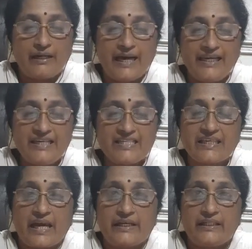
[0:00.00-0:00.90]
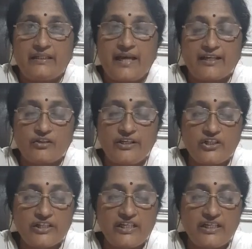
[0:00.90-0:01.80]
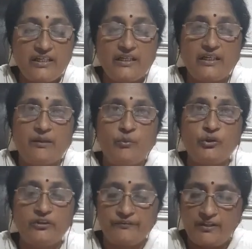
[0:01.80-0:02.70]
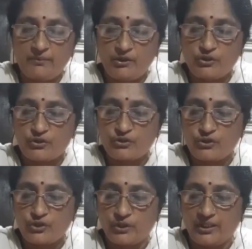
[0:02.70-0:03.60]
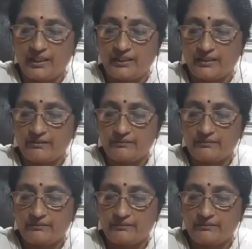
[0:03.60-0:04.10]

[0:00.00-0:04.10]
Alice Cary. Actually, both of them used to together.